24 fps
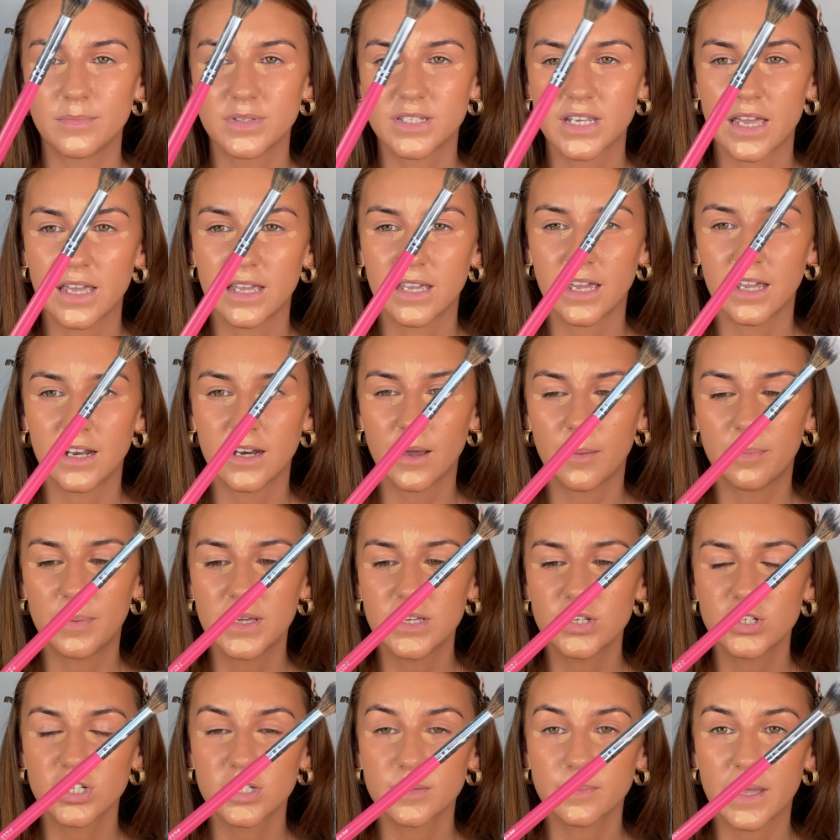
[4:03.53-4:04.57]
taking a
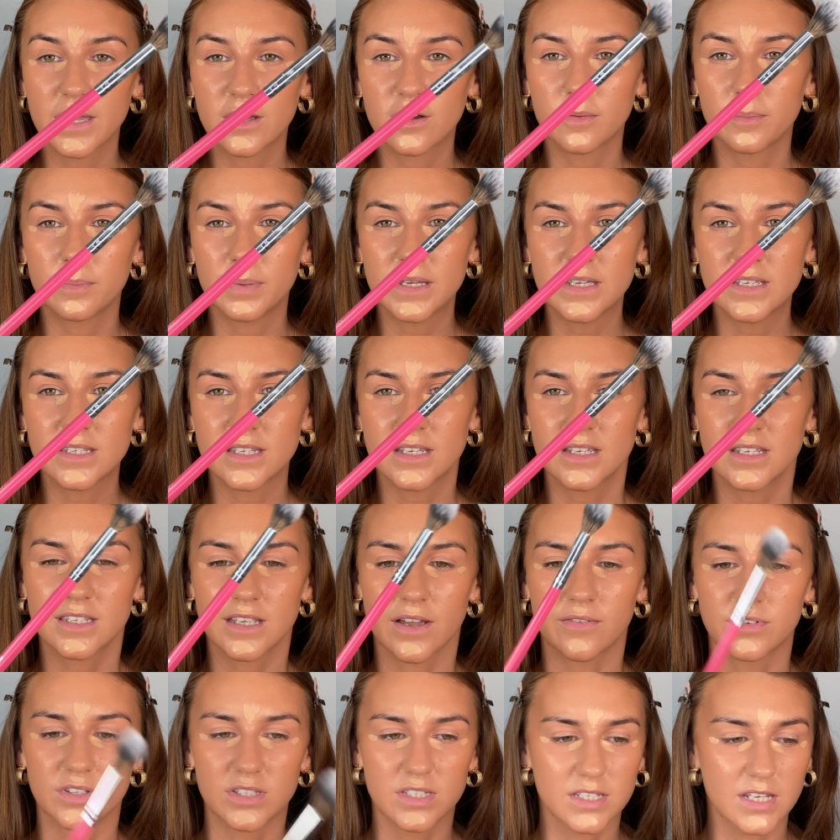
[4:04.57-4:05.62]
Peaches Makeup
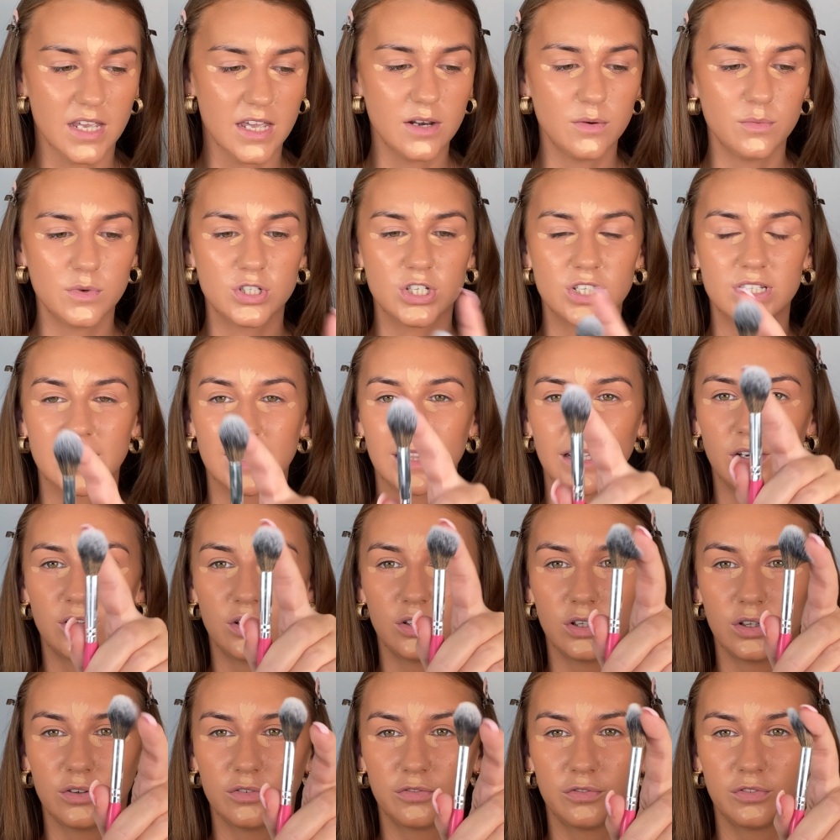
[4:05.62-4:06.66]
PC17, which is a
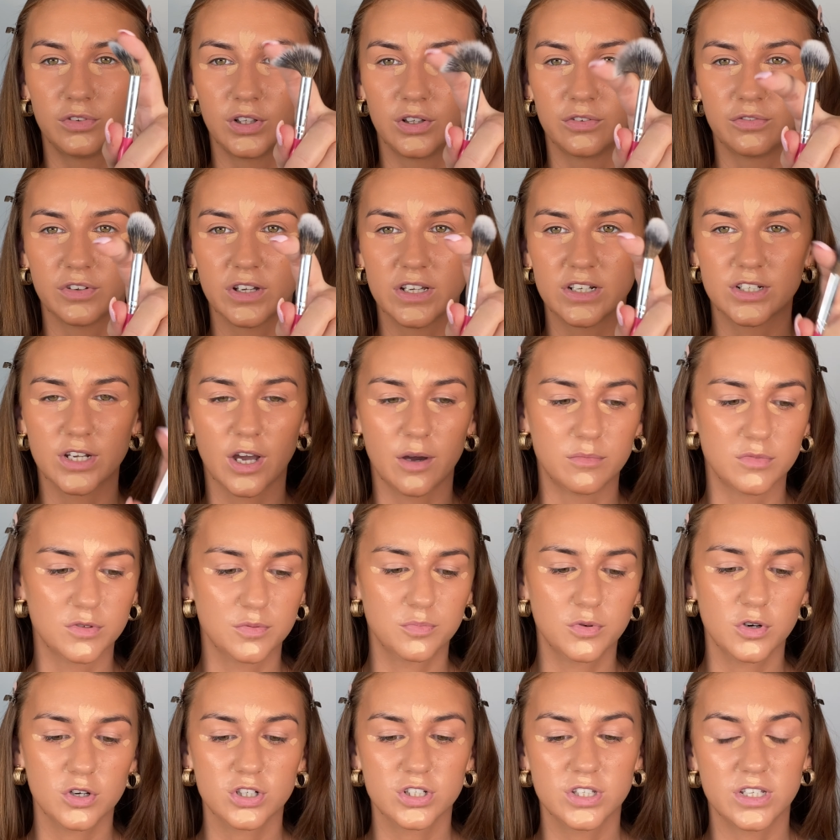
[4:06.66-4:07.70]
little fluffy domed
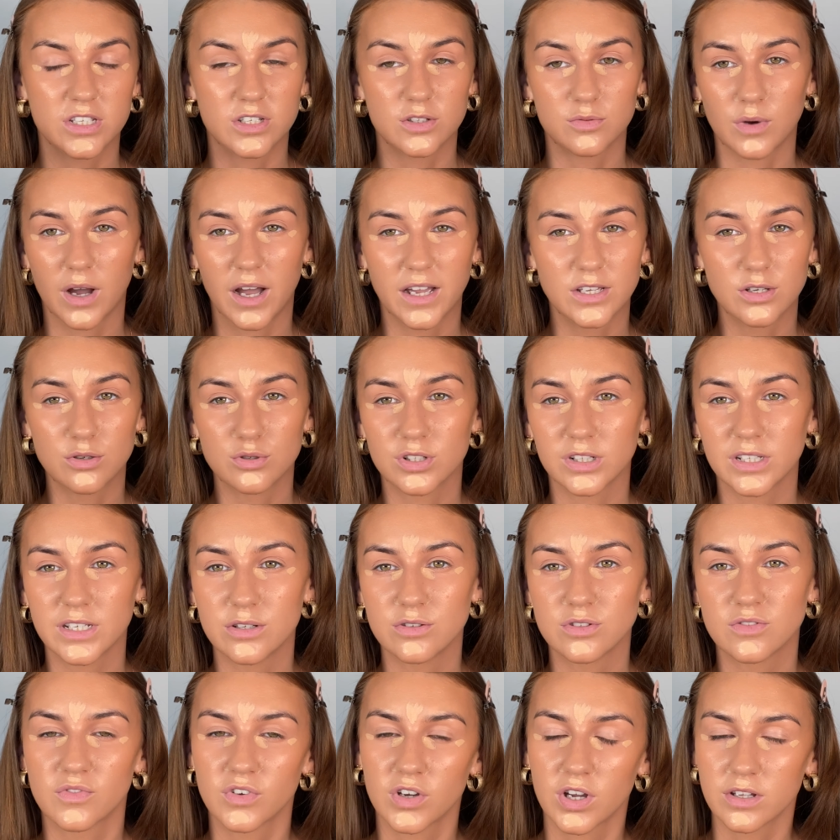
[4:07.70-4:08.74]
brush. This is what I usually
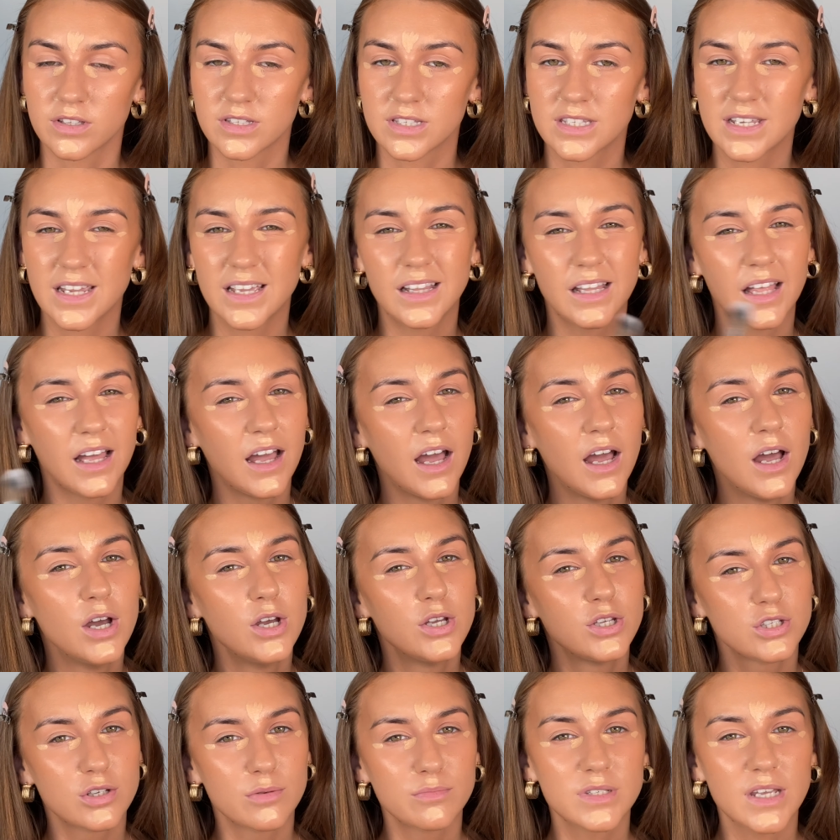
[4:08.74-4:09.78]
use for concealer.
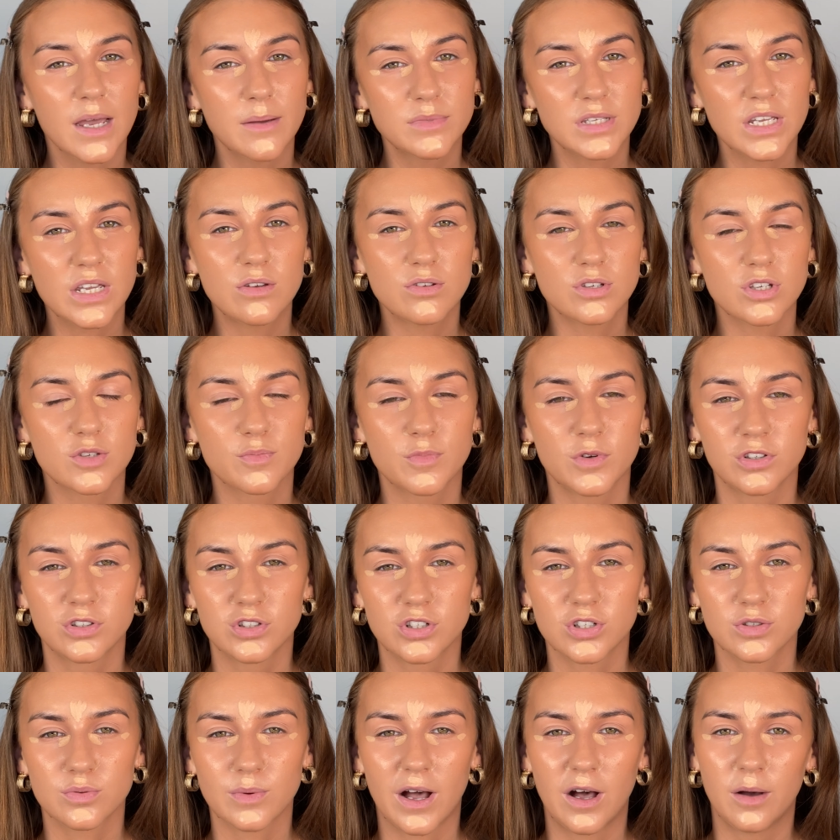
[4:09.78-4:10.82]
Sometimes I use a sponge
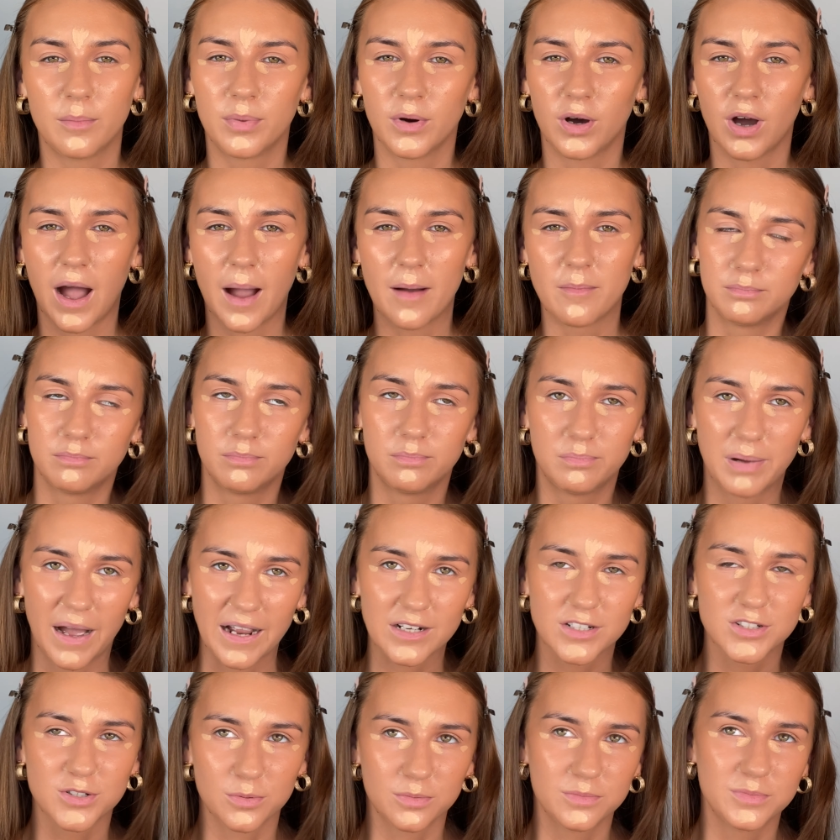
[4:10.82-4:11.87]
as well, but I'm back
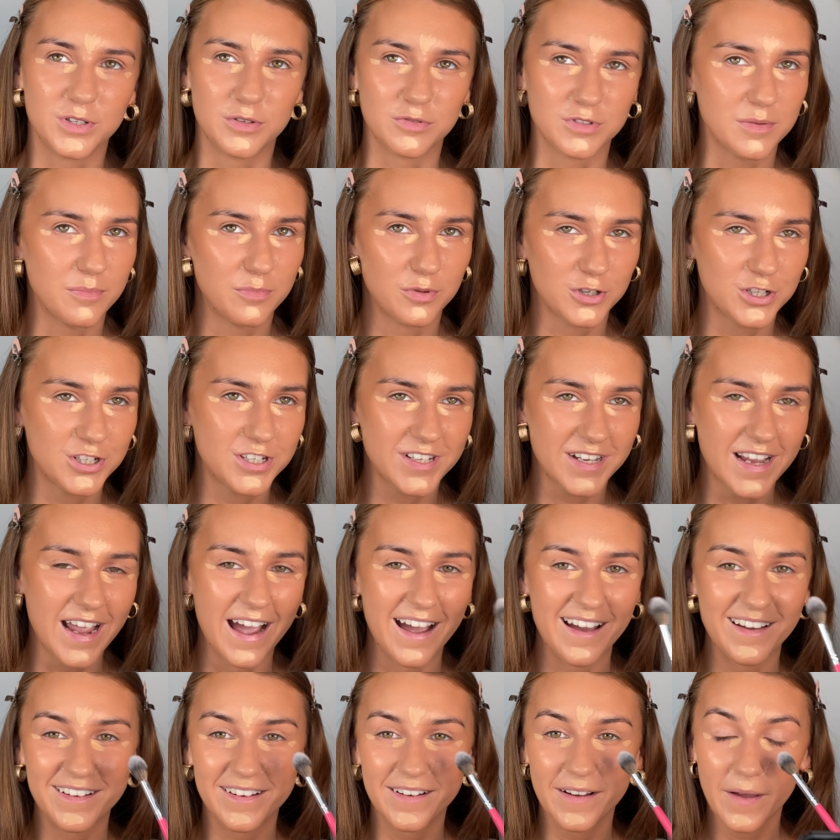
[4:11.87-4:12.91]
to using brushes
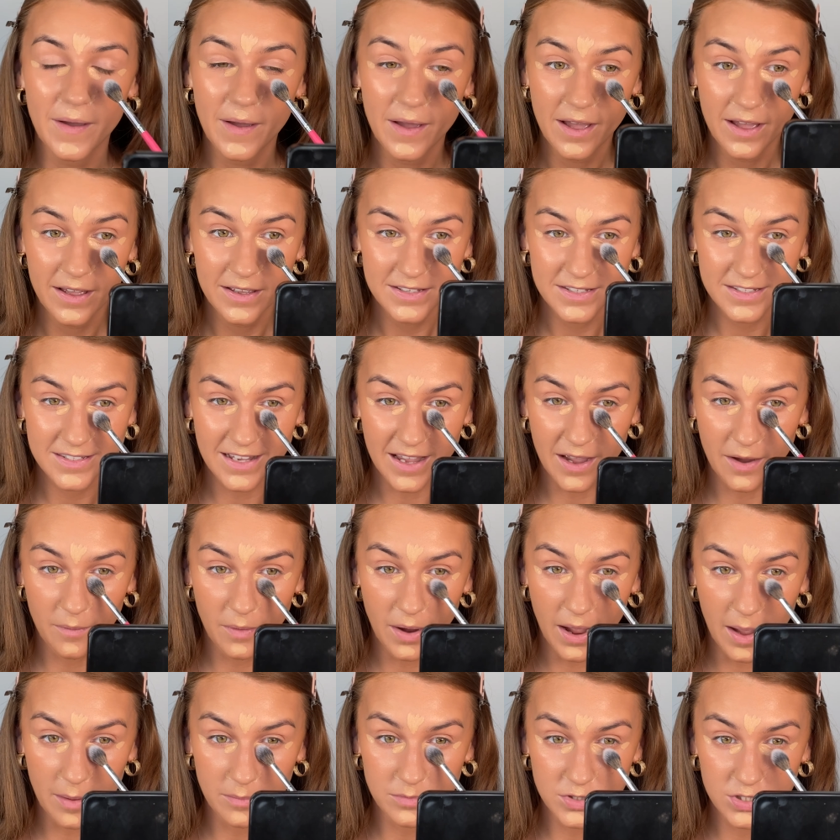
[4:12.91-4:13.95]
again. So
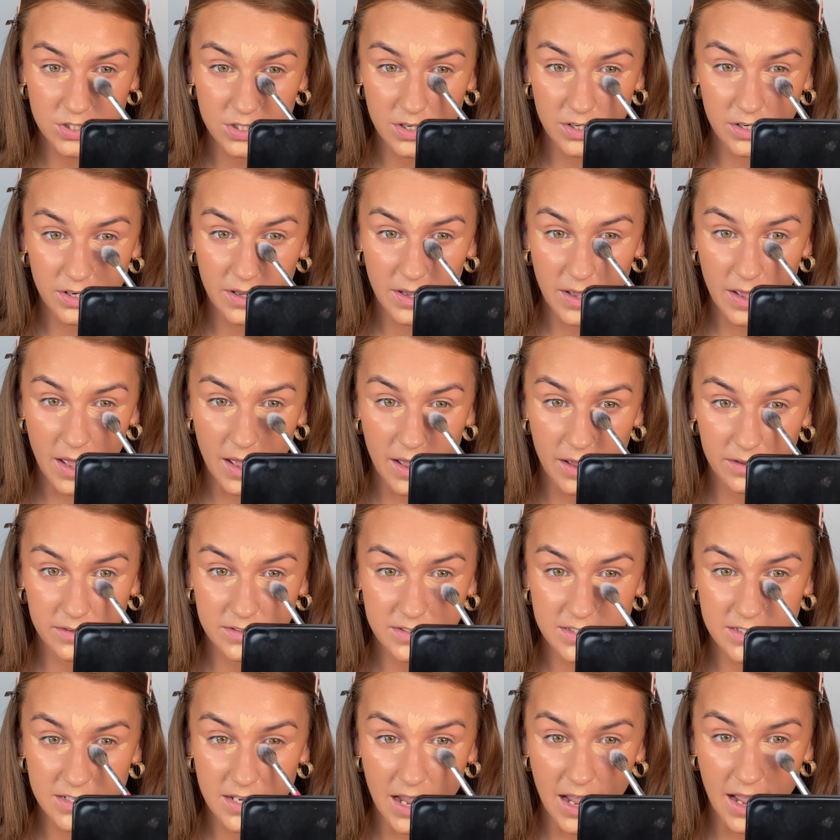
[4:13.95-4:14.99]
I'm just gonna
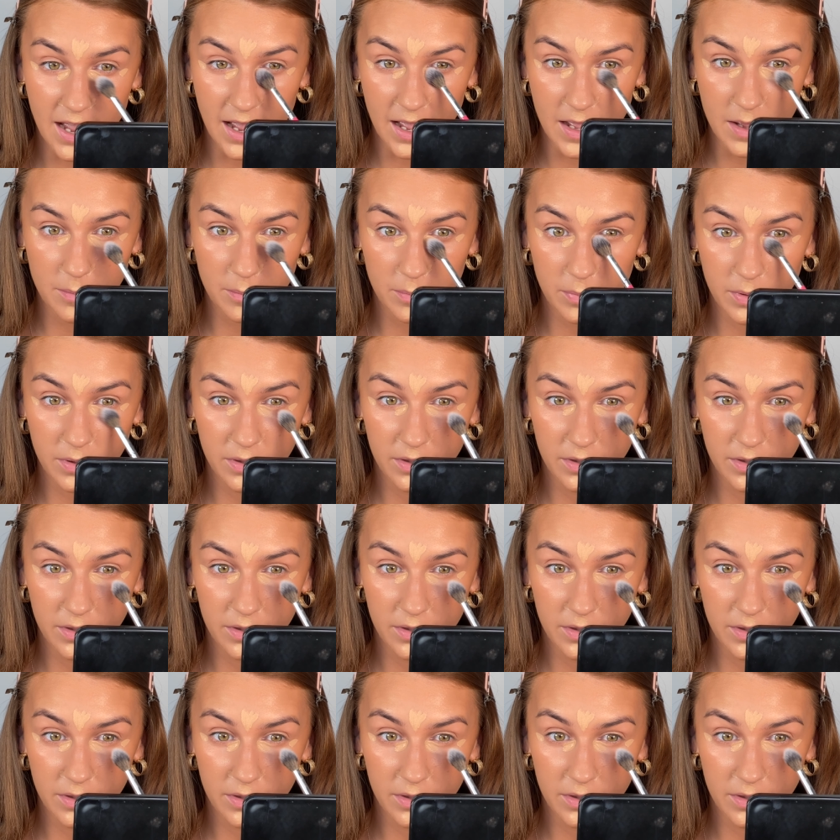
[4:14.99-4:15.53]
tap